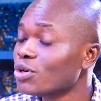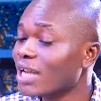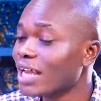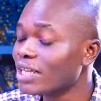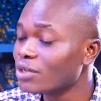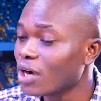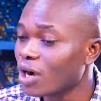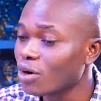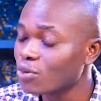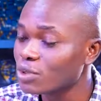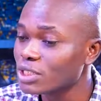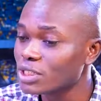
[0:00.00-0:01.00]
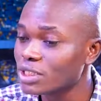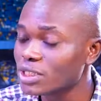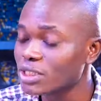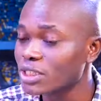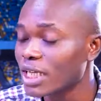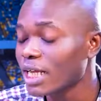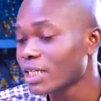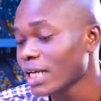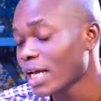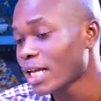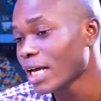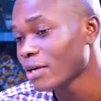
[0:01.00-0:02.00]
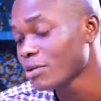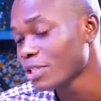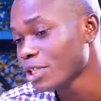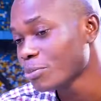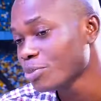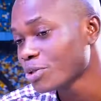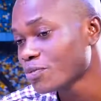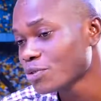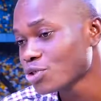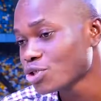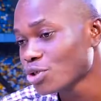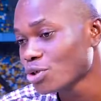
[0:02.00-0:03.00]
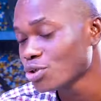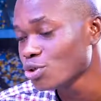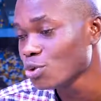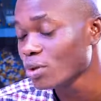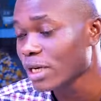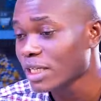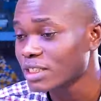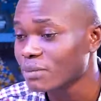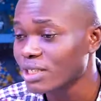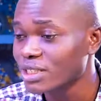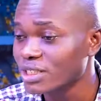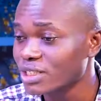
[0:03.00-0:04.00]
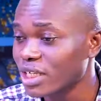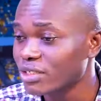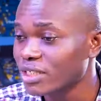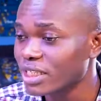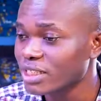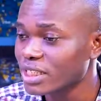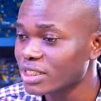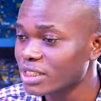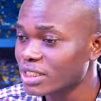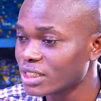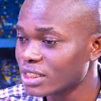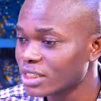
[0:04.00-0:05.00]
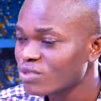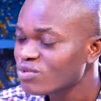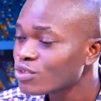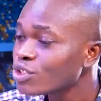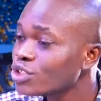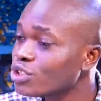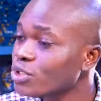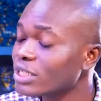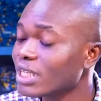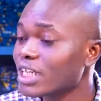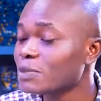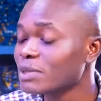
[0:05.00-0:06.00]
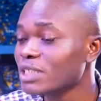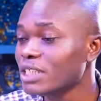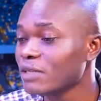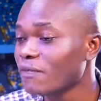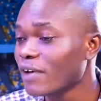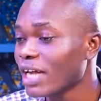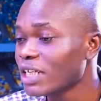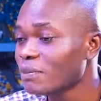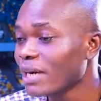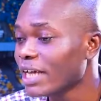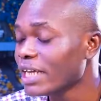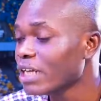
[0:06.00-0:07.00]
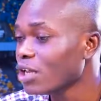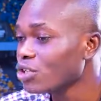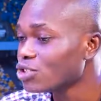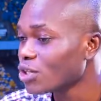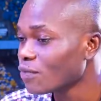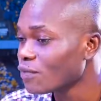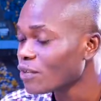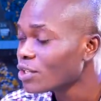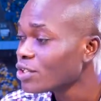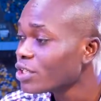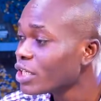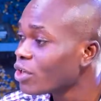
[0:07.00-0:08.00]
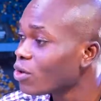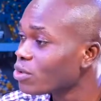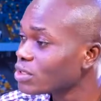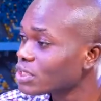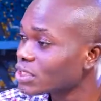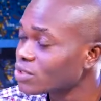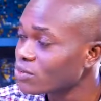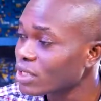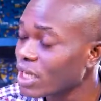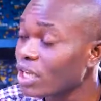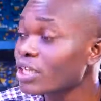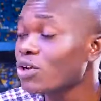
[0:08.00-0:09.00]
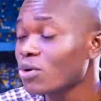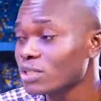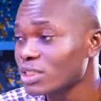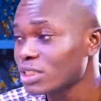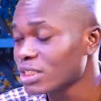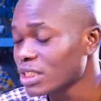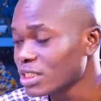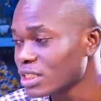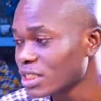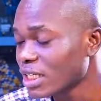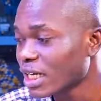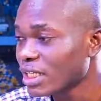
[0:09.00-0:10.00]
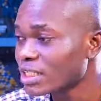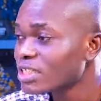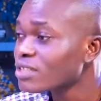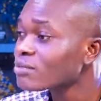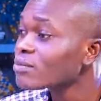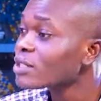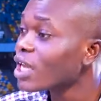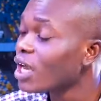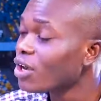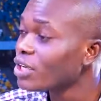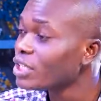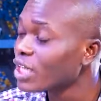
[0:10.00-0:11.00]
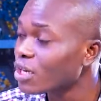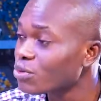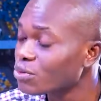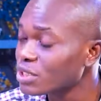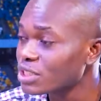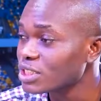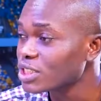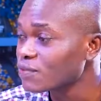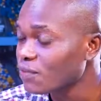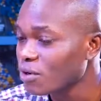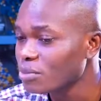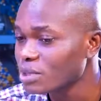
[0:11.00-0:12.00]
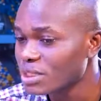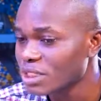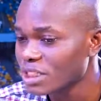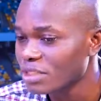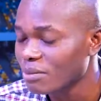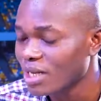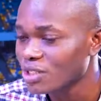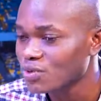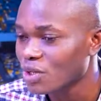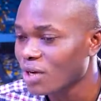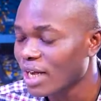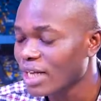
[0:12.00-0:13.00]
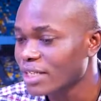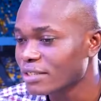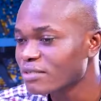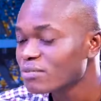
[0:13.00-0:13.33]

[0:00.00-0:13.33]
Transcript: like we said earlier in the preview show, you look at Manchester United season, you know, it has been defined by a lot of inconsistency and inaccuracies from the team as well. And